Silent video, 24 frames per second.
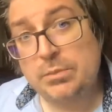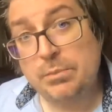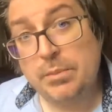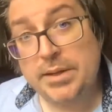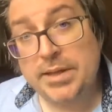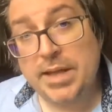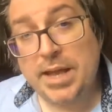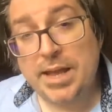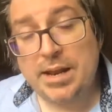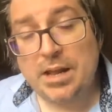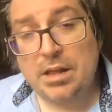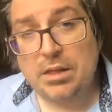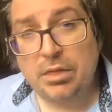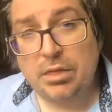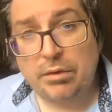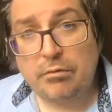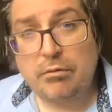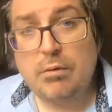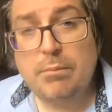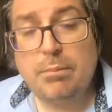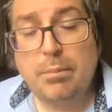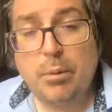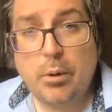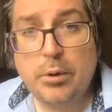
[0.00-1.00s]
but then a
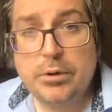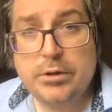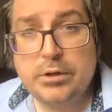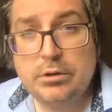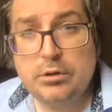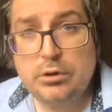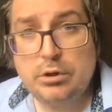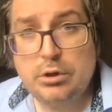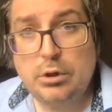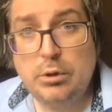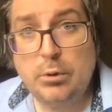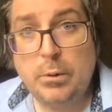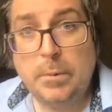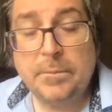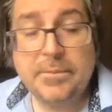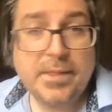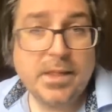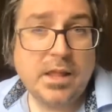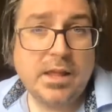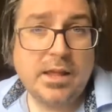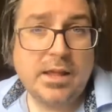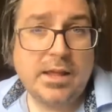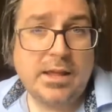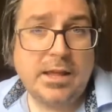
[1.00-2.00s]
throughput to
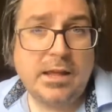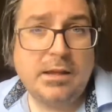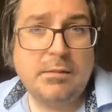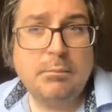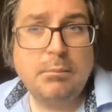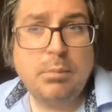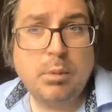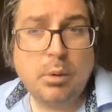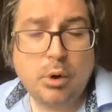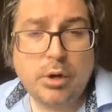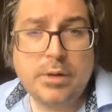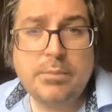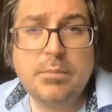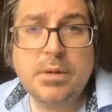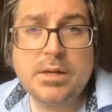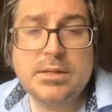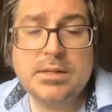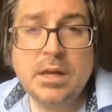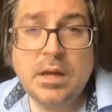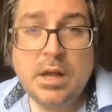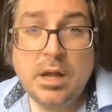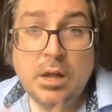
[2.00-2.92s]
employment,